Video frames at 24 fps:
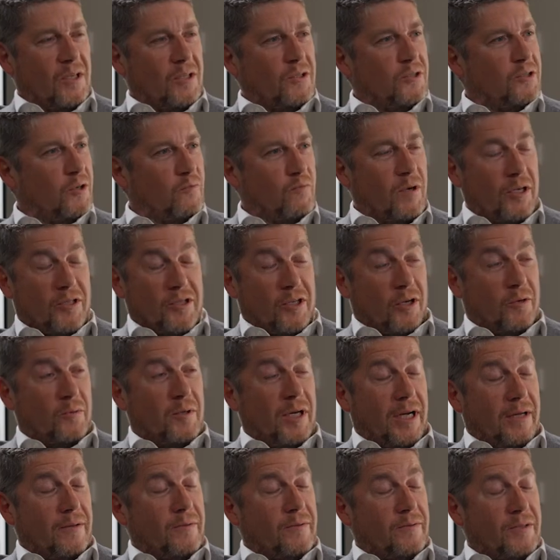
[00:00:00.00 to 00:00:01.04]
So, Reto,
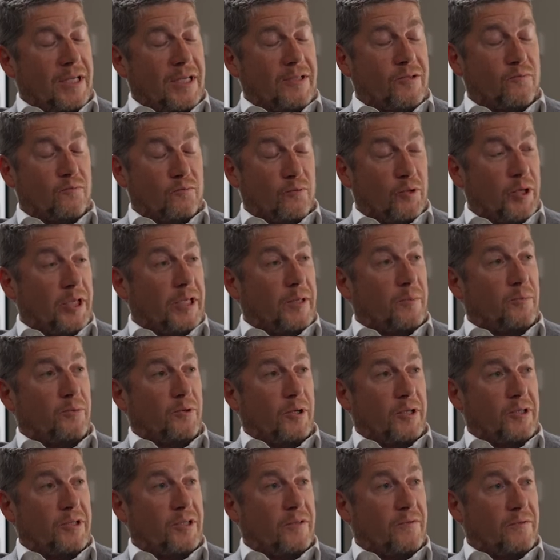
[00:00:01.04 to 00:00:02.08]
that, that's really
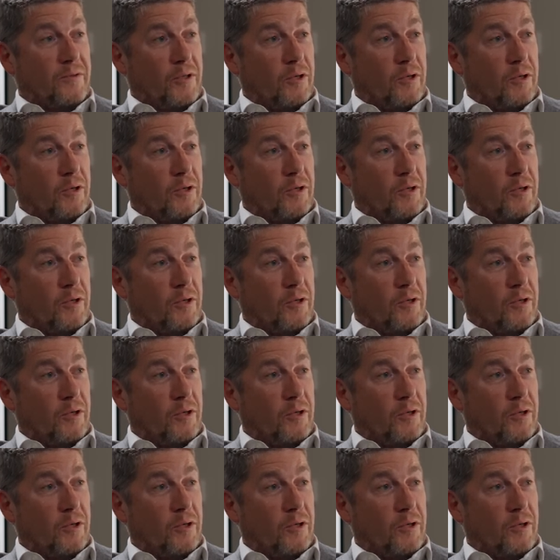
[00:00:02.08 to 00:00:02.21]
impressive,